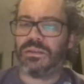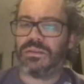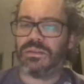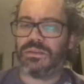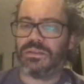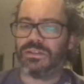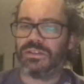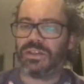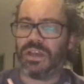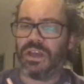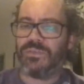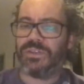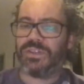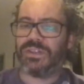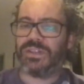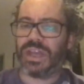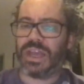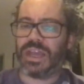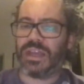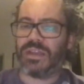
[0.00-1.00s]

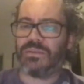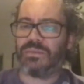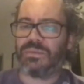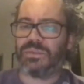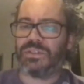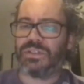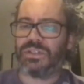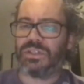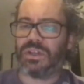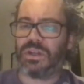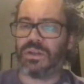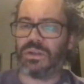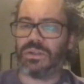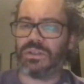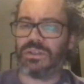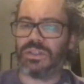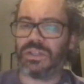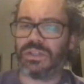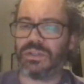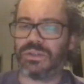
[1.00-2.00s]
Servotech was
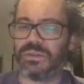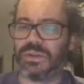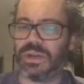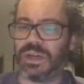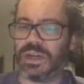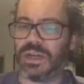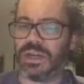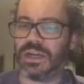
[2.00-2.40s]
sold to,